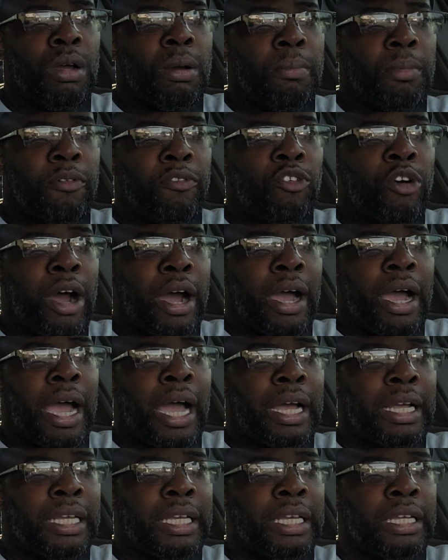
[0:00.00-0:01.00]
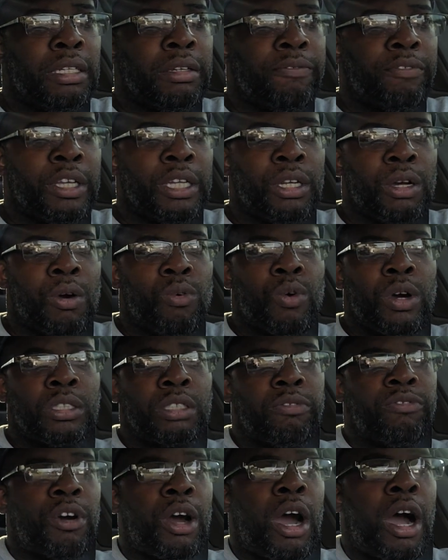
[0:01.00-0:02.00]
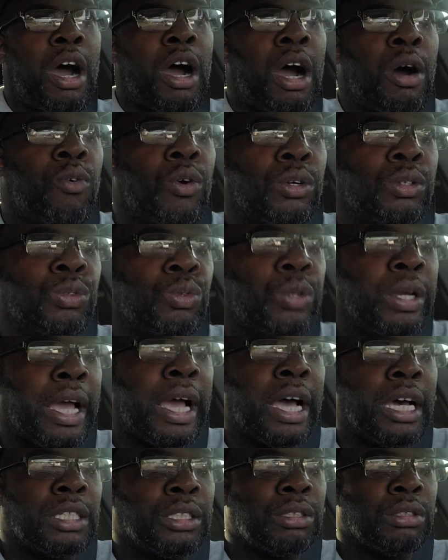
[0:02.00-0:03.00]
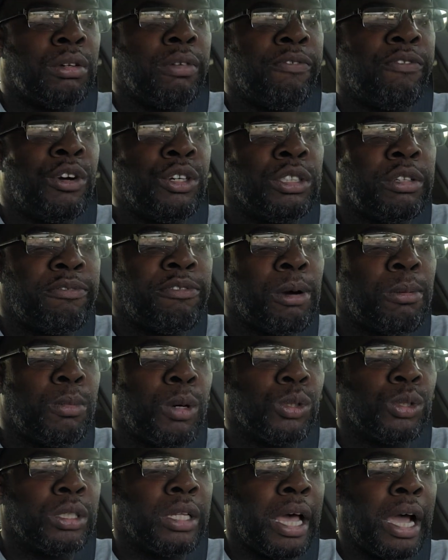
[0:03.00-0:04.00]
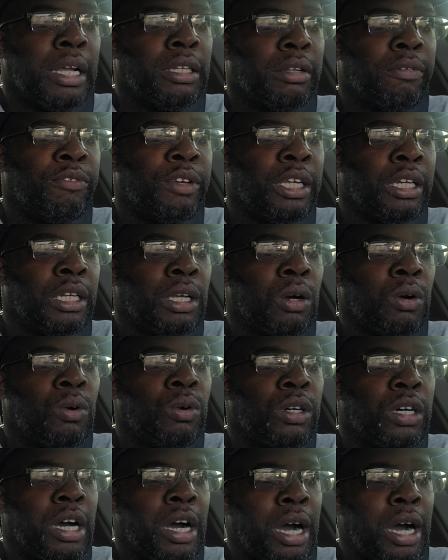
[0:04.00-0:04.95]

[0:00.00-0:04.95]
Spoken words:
Before I end the video, once and for all, I want you guys to first and foremost like the video,